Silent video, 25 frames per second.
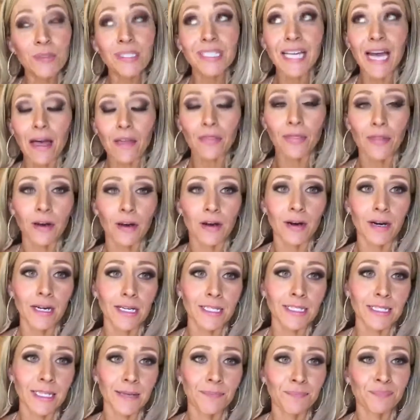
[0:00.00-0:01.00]
out there, and
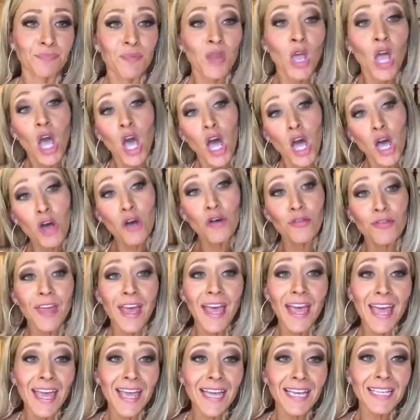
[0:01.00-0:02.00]
I said, "Oh,
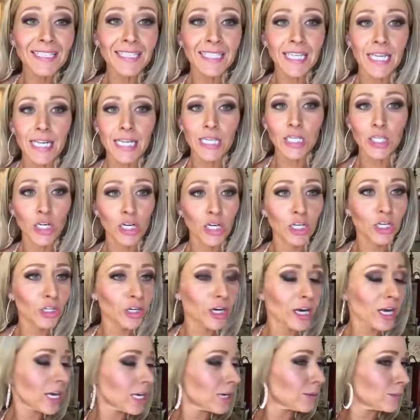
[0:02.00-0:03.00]
thanks." And he turned
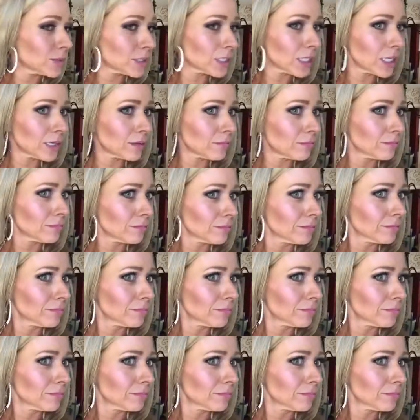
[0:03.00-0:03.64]
around and was like,